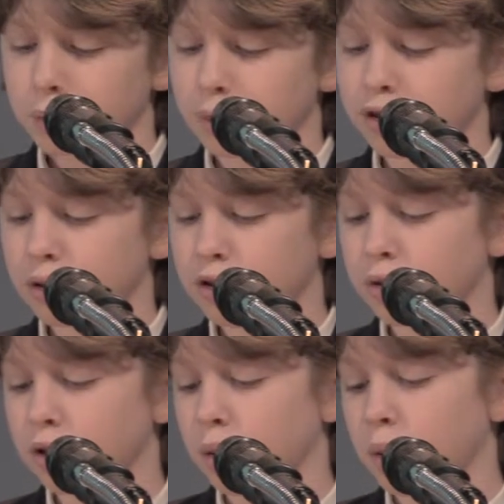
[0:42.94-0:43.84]
people still
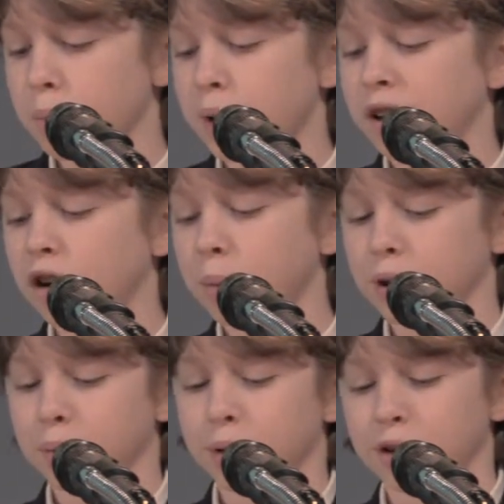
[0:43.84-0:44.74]
don't know what makes up a
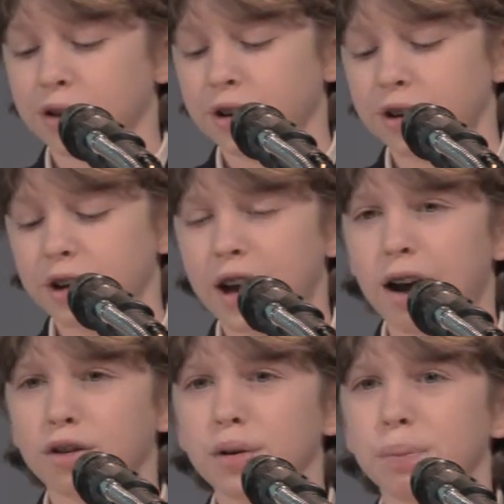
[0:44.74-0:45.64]
computer.
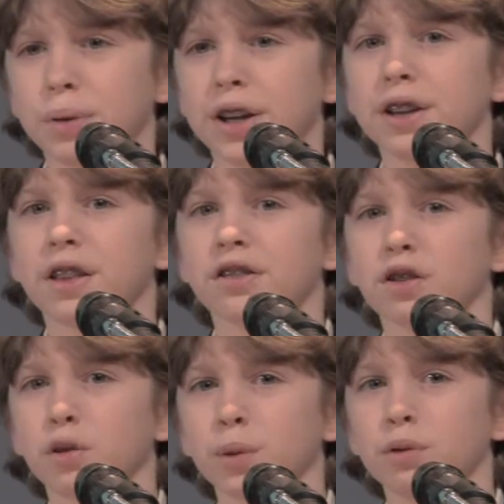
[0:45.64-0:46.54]
How can it be that
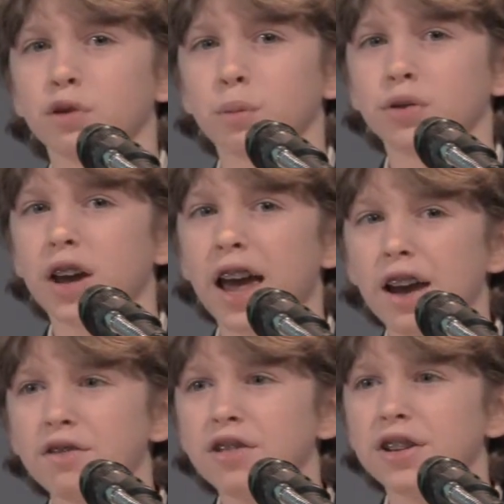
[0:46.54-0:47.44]
something we use almost
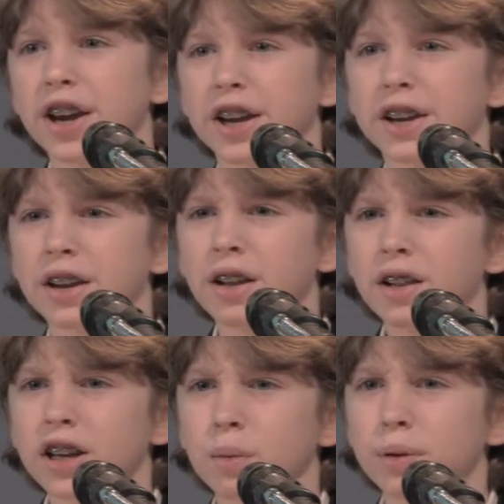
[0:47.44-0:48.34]
every day
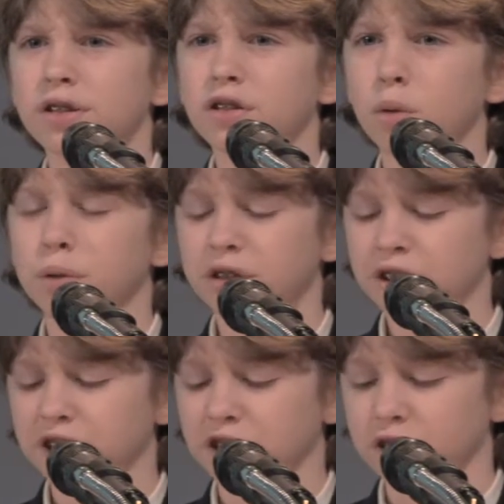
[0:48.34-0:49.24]
can be so
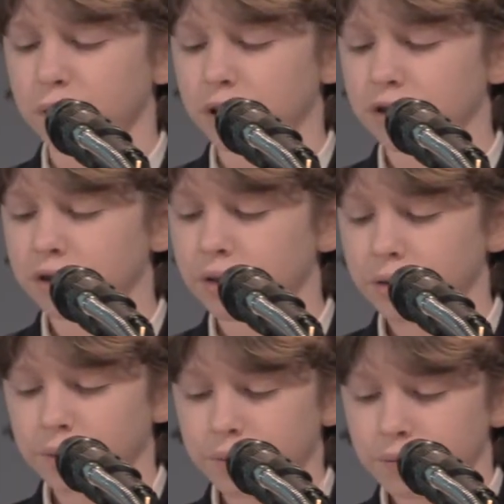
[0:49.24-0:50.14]
mysterious to us?
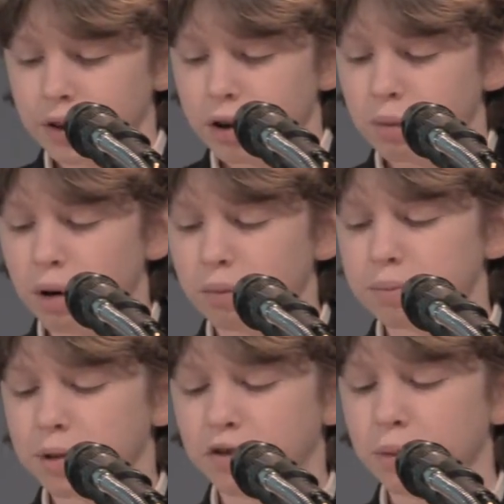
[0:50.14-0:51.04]

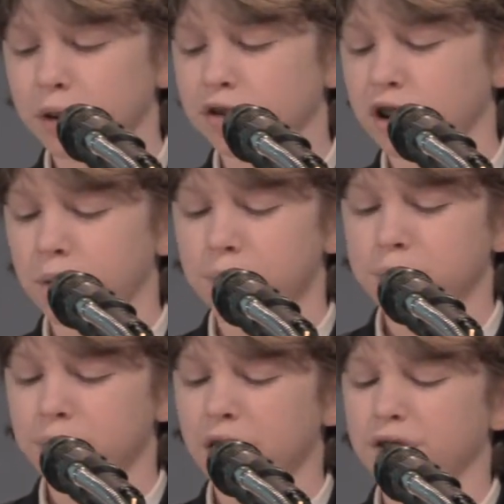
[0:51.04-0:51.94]
Well, a few months ago,
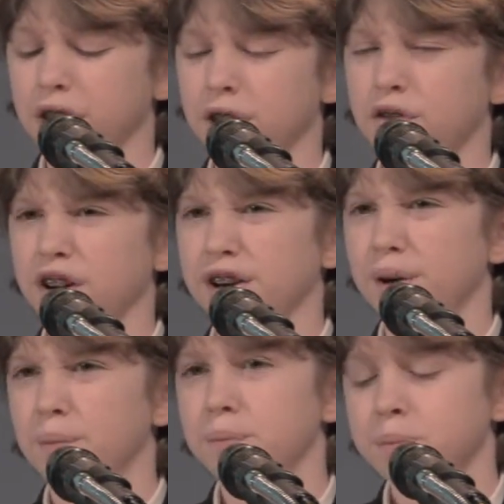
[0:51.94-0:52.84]
I decided to find out.